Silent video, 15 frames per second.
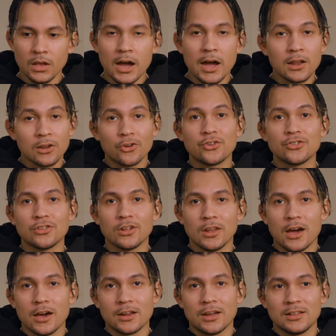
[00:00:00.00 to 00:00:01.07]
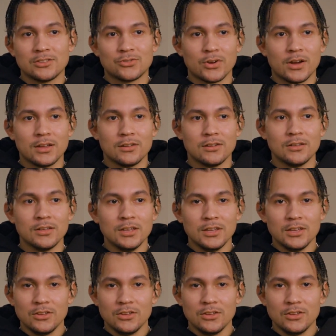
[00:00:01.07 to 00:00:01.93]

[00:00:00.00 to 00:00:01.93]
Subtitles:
I learned a lot. I try to,